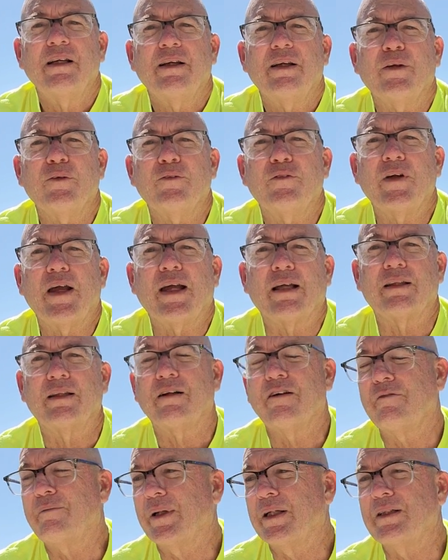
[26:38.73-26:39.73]
In fact, there
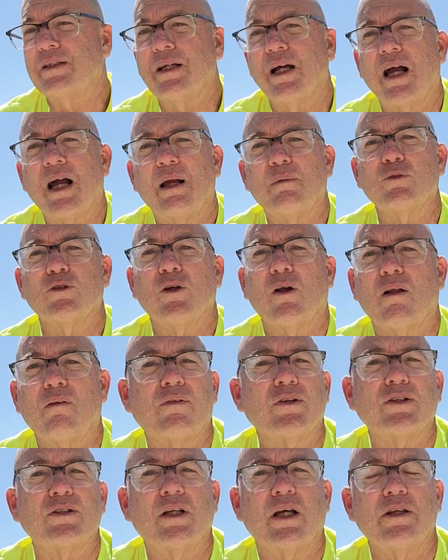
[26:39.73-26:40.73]
have been times all of
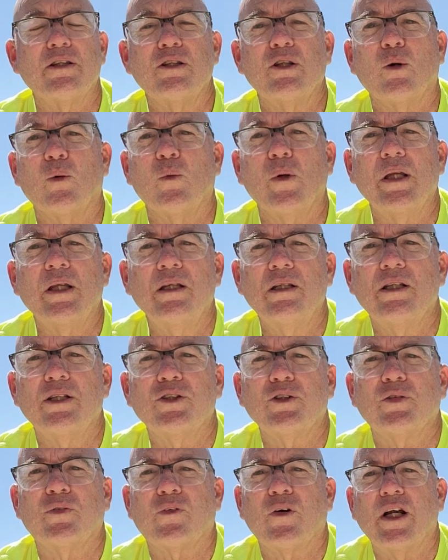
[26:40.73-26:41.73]
a sudden the wind
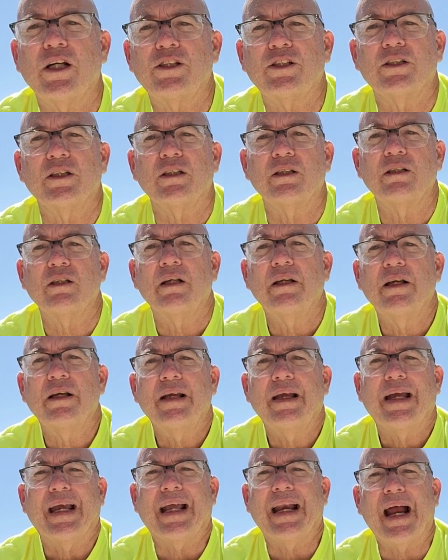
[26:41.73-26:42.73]
has freshened
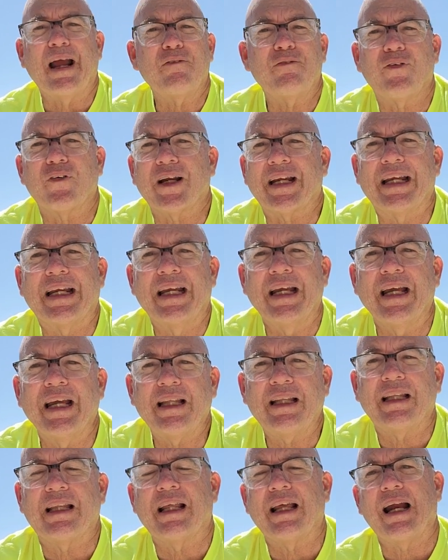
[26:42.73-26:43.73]
and I forget
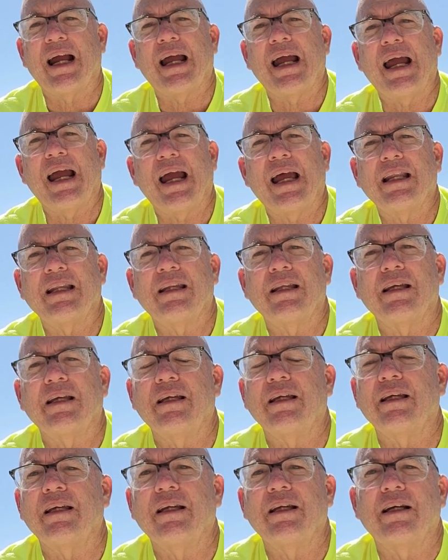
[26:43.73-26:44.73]
that I had
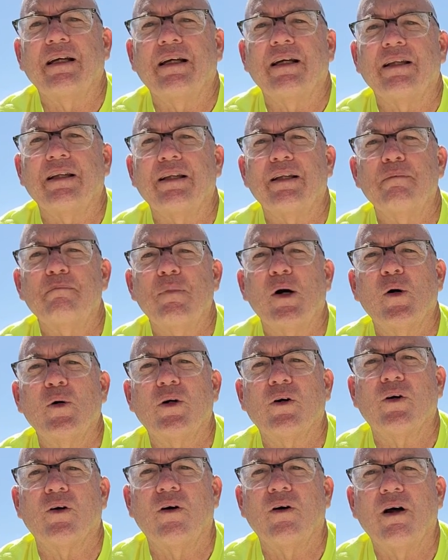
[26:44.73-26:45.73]
the, uh, the
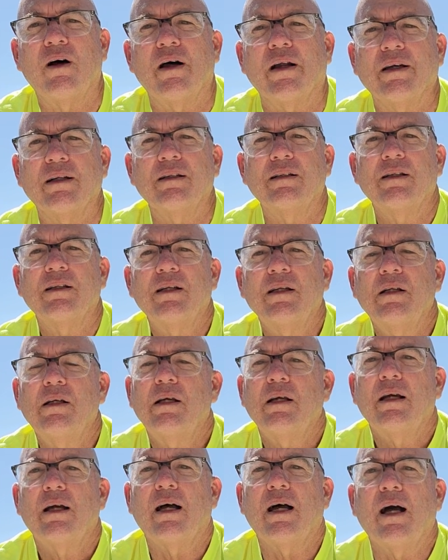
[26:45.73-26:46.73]
motor on.
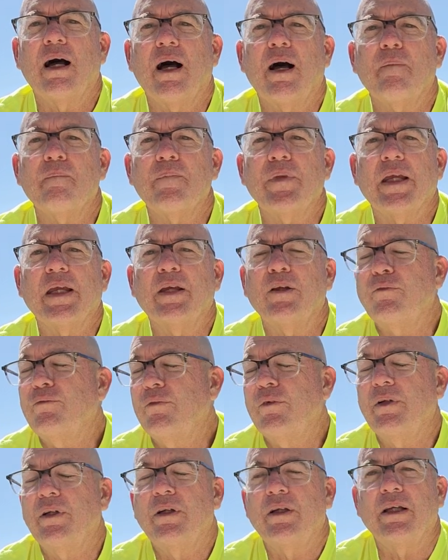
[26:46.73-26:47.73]
Um, it,
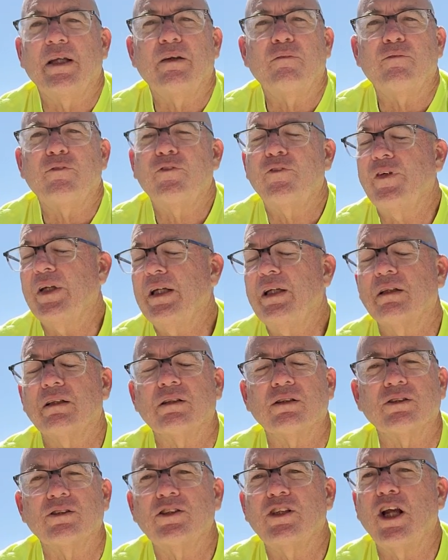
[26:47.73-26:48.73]
it
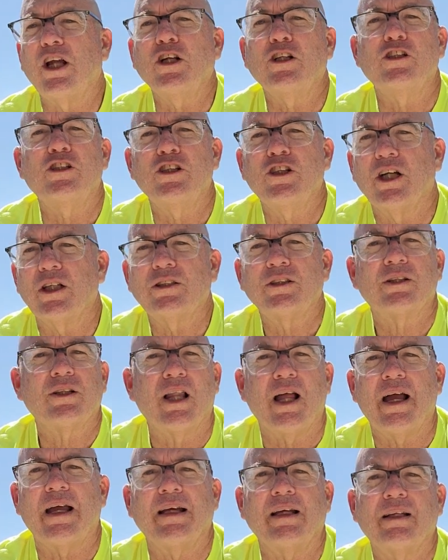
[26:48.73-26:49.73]
feels just
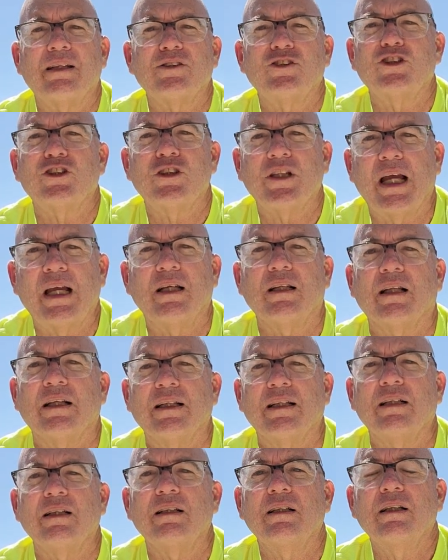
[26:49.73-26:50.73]
like
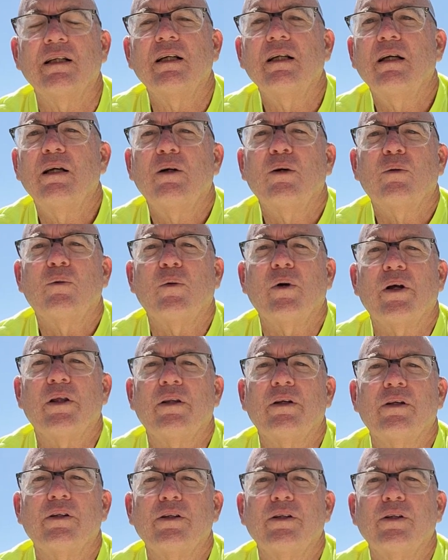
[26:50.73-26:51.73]
sailing
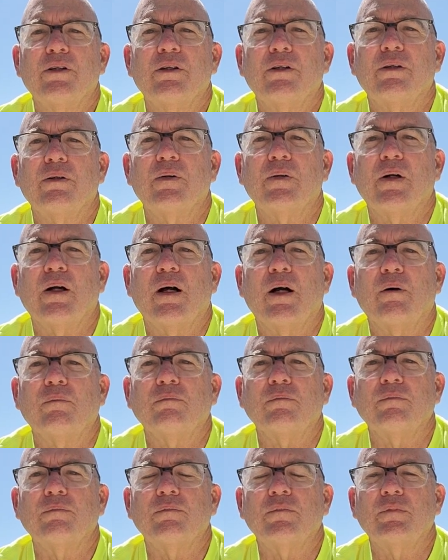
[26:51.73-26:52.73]
whether you're
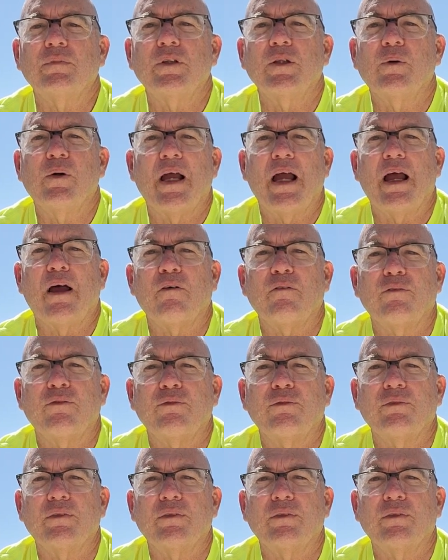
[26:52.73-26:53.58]
um, you have